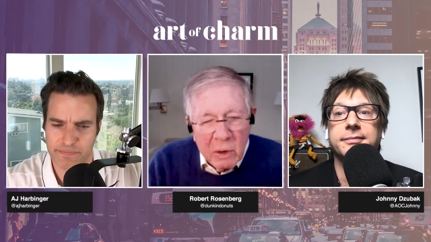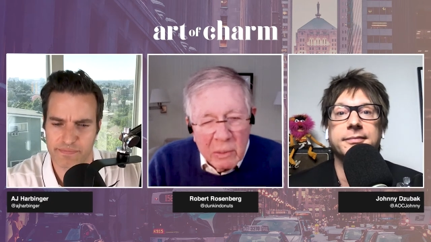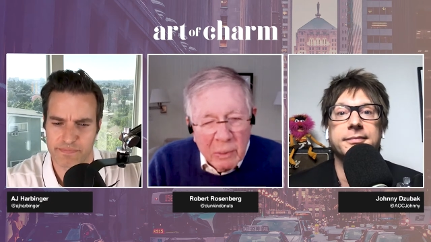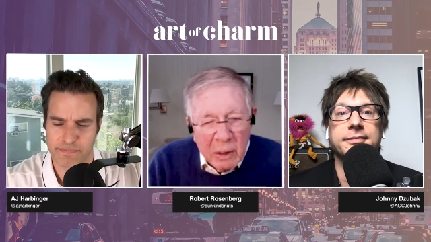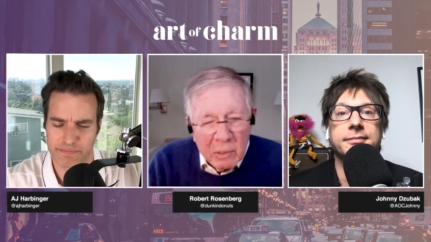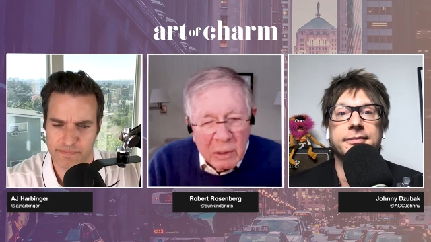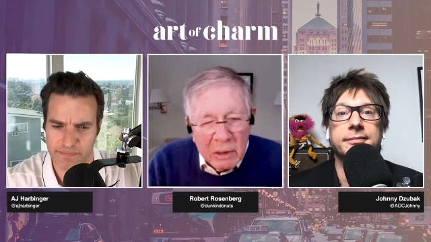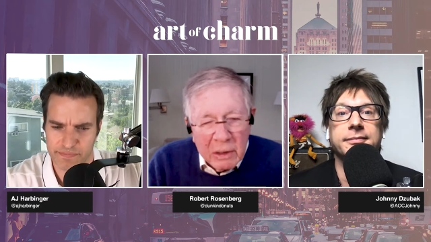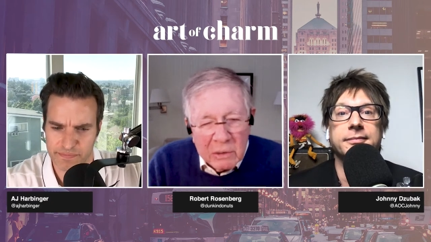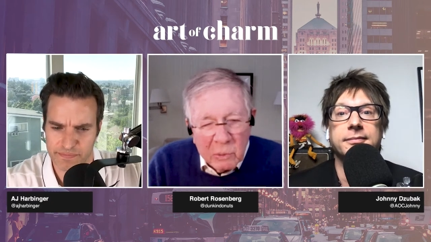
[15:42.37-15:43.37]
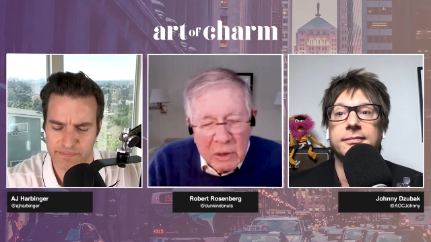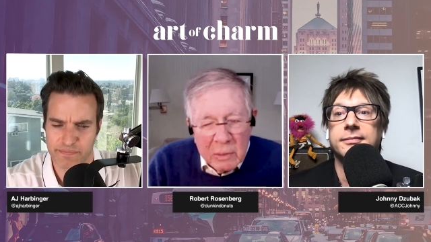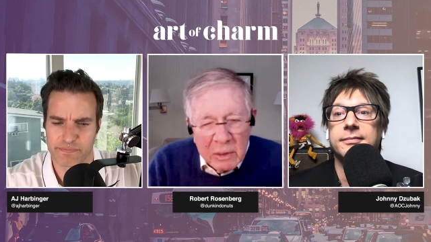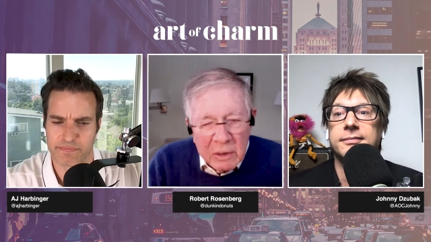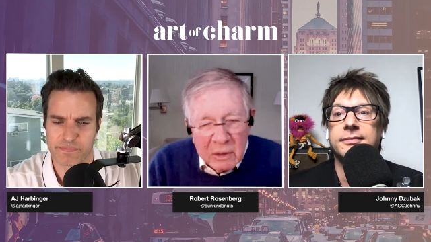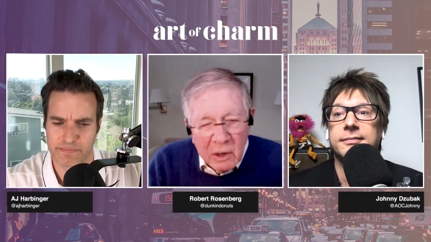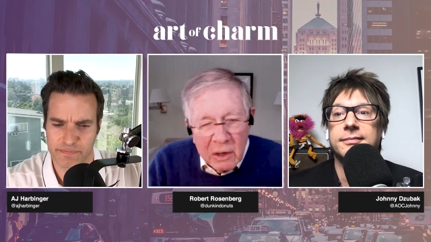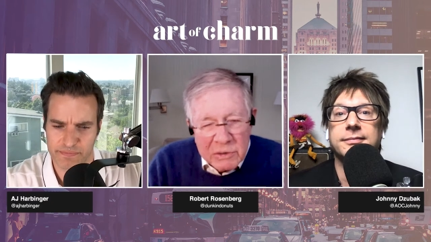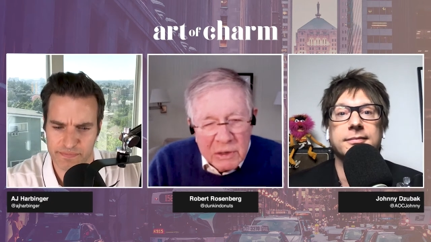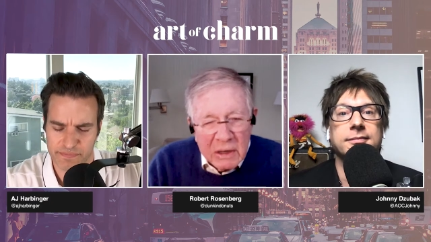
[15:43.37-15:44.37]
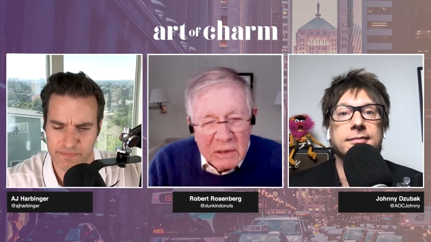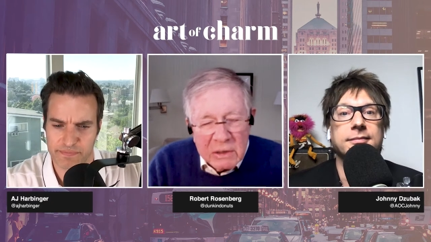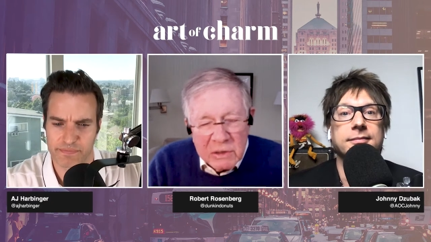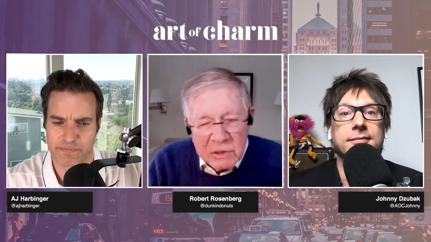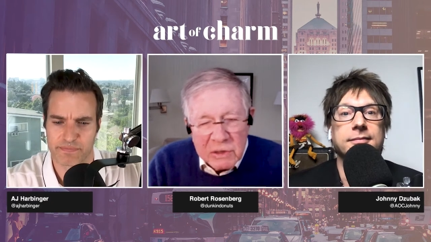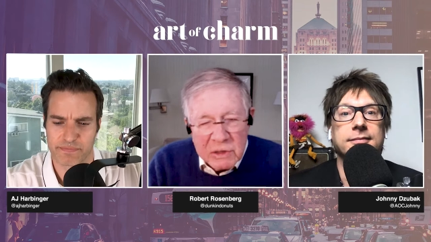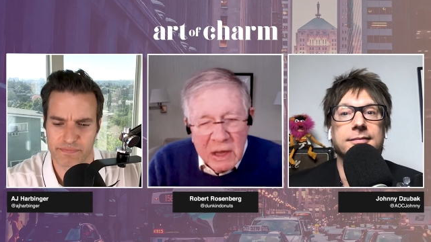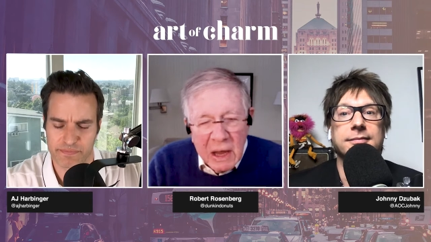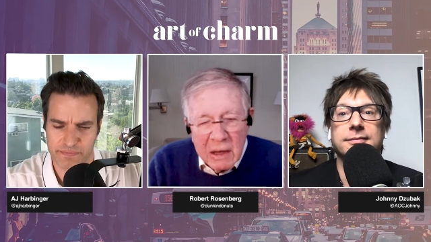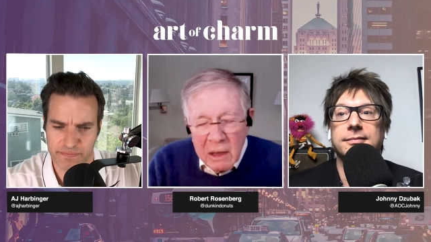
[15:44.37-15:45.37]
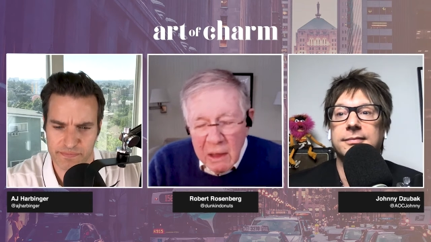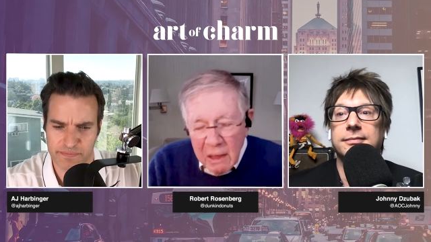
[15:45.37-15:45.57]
Speaker 1: went public at $20 million in 1968.